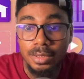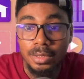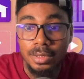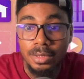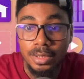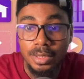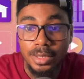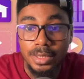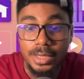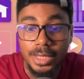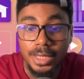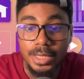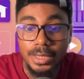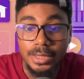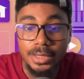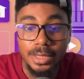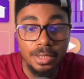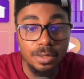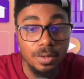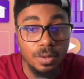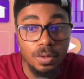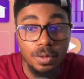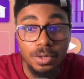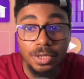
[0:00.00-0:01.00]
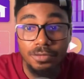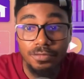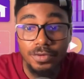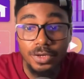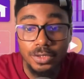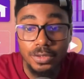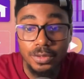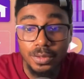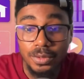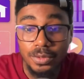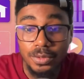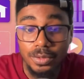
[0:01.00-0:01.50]
LinkedIn, or if
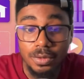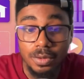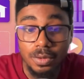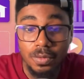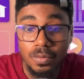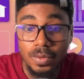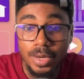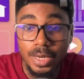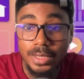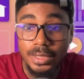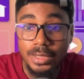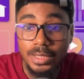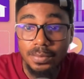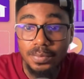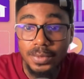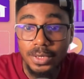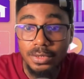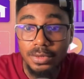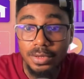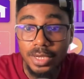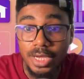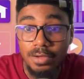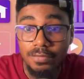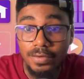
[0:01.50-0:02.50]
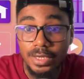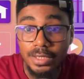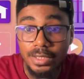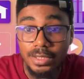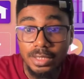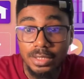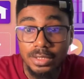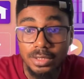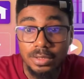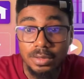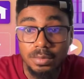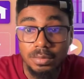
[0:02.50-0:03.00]
at all you're in WhatsApp and you have
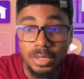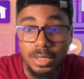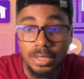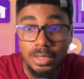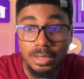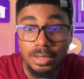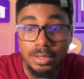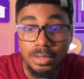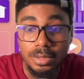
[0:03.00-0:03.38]
access to me.